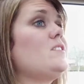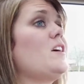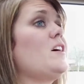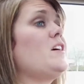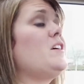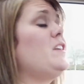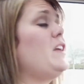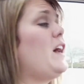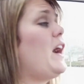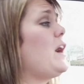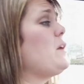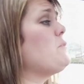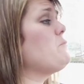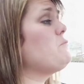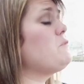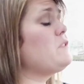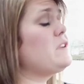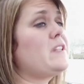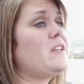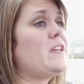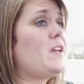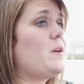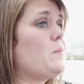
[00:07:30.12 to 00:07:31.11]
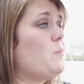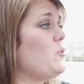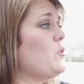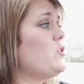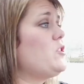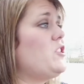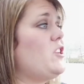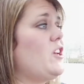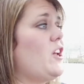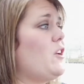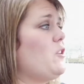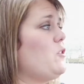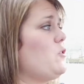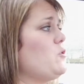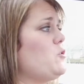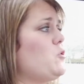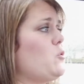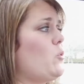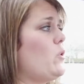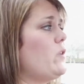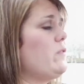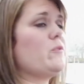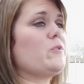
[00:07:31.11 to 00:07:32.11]
Son, I really appreciate
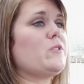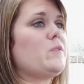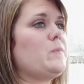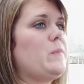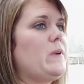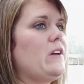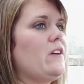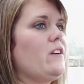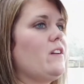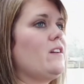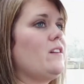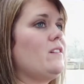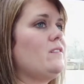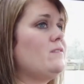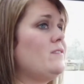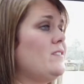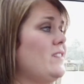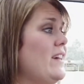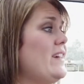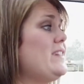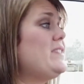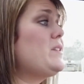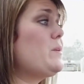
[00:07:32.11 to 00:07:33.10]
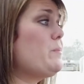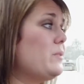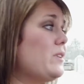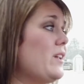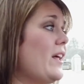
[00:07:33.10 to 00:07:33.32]
your joyful spirit. It's a